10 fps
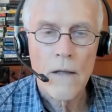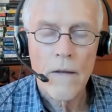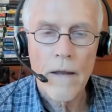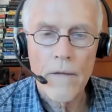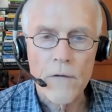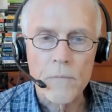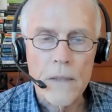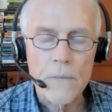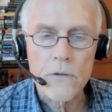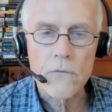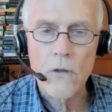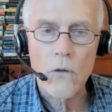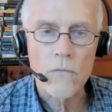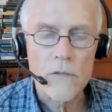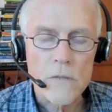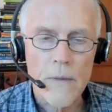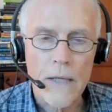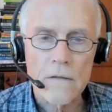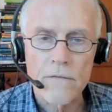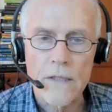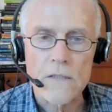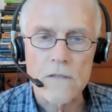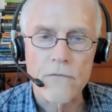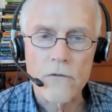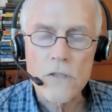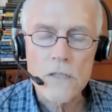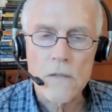and the people you know and respect and vice versa,